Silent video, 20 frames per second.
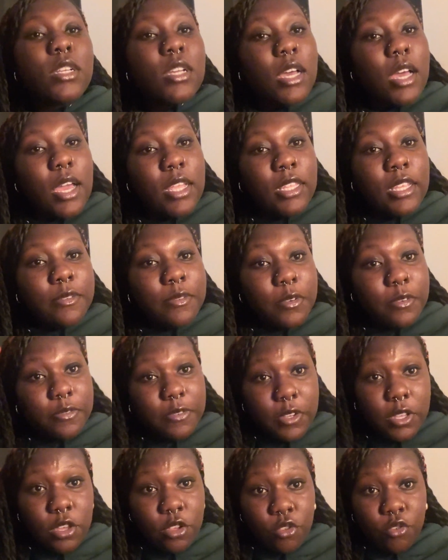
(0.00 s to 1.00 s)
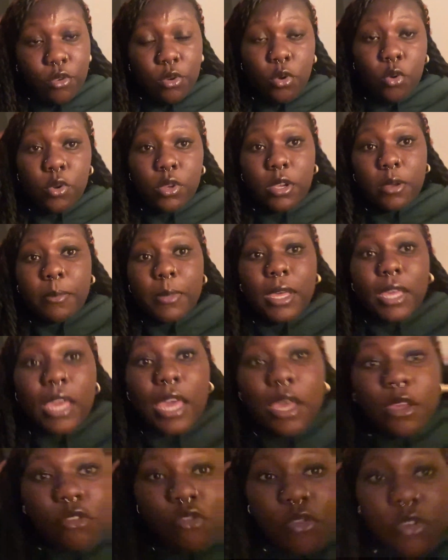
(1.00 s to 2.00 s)
I never finished recording my
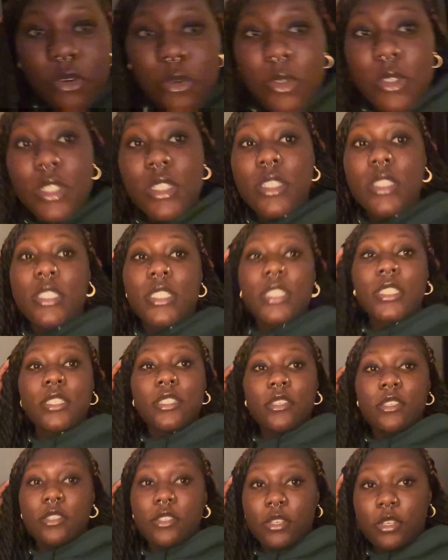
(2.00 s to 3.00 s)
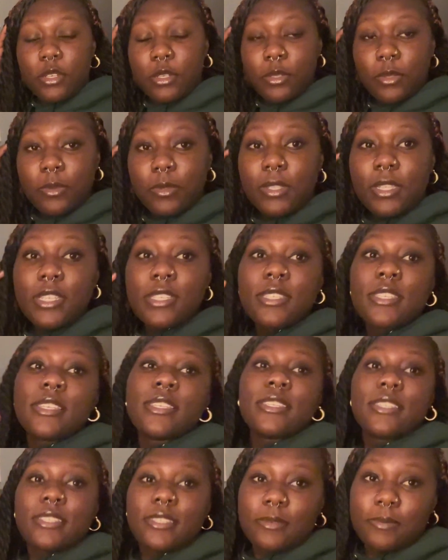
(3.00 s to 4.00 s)
outro earlier, so this
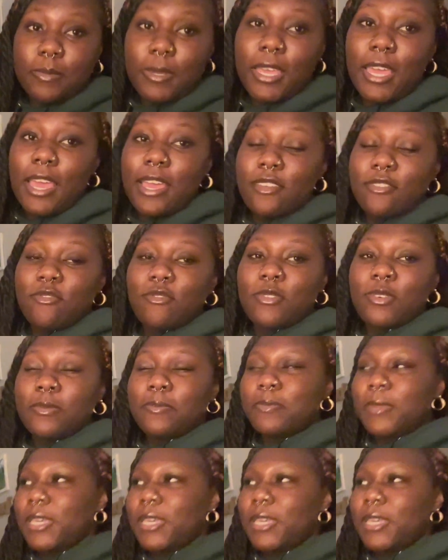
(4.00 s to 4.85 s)
is my outro.